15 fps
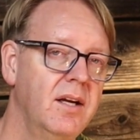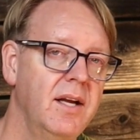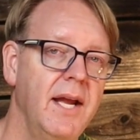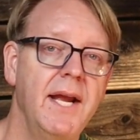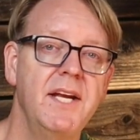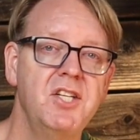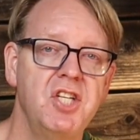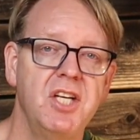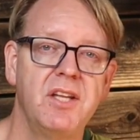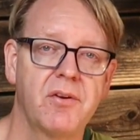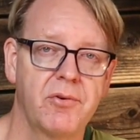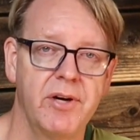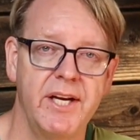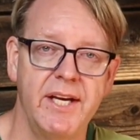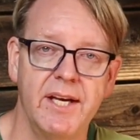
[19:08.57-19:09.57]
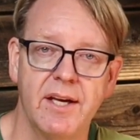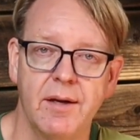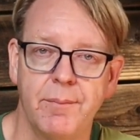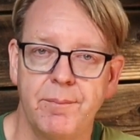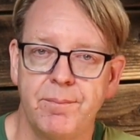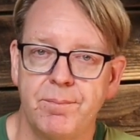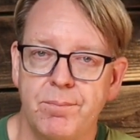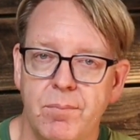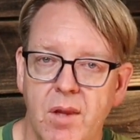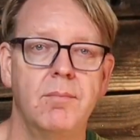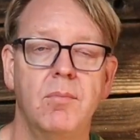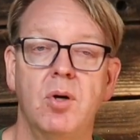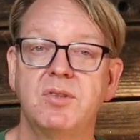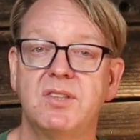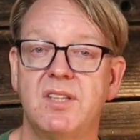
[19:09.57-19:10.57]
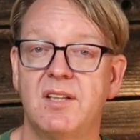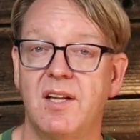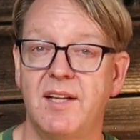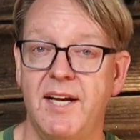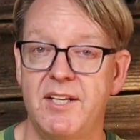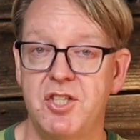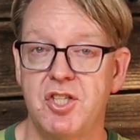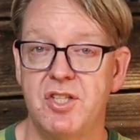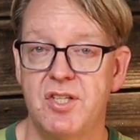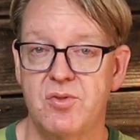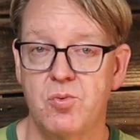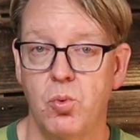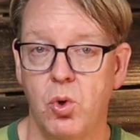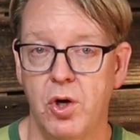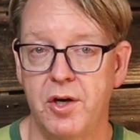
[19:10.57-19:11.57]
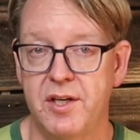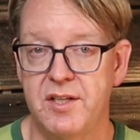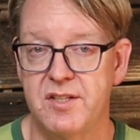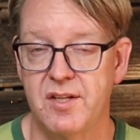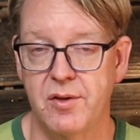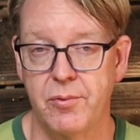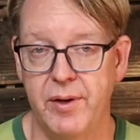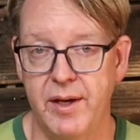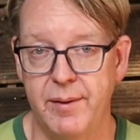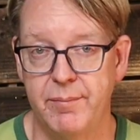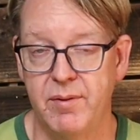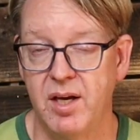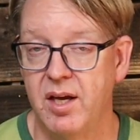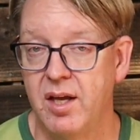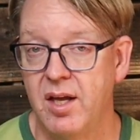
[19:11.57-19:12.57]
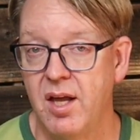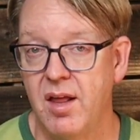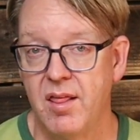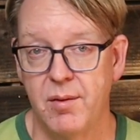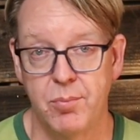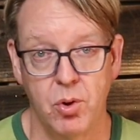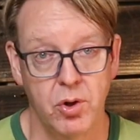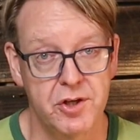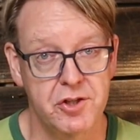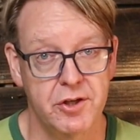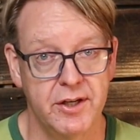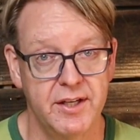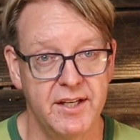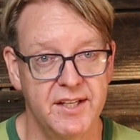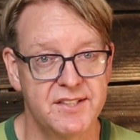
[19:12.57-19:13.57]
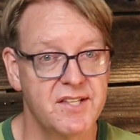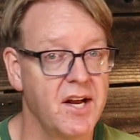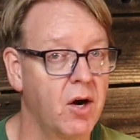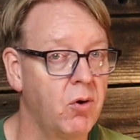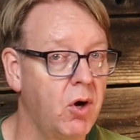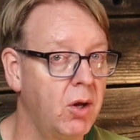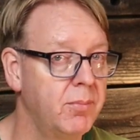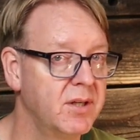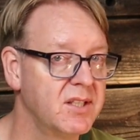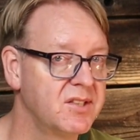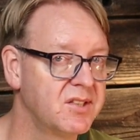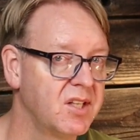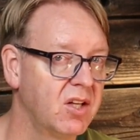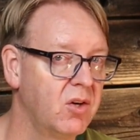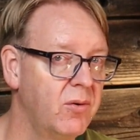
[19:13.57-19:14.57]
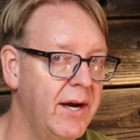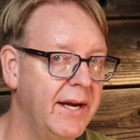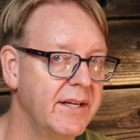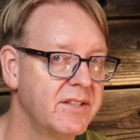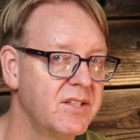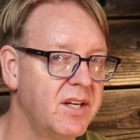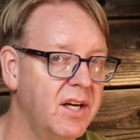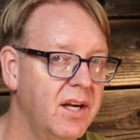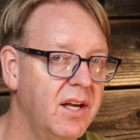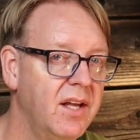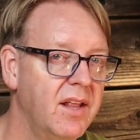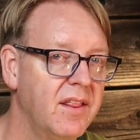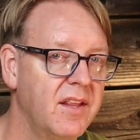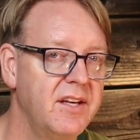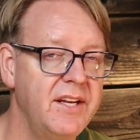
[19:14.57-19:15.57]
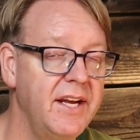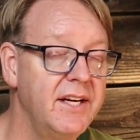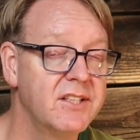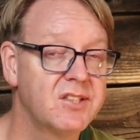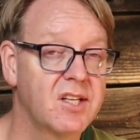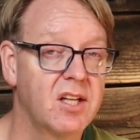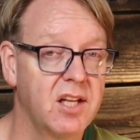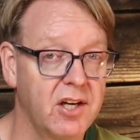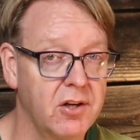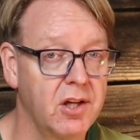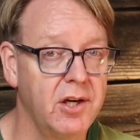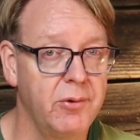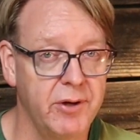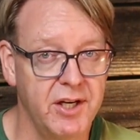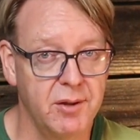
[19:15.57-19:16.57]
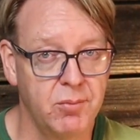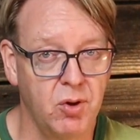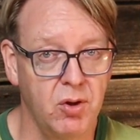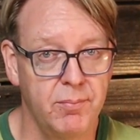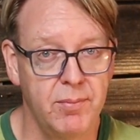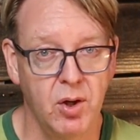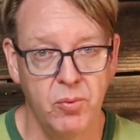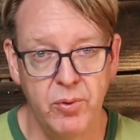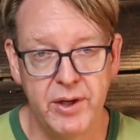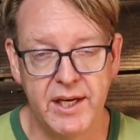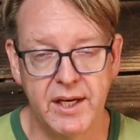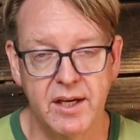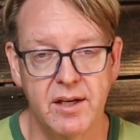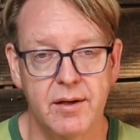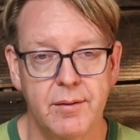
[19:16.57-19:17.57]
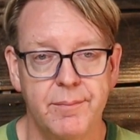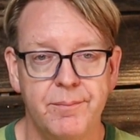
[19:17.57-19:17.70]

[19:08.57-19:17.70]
AG3. Most of the legend is worn into the rim. The portrait is now all but a silhouette. The date is clearly readable but weak.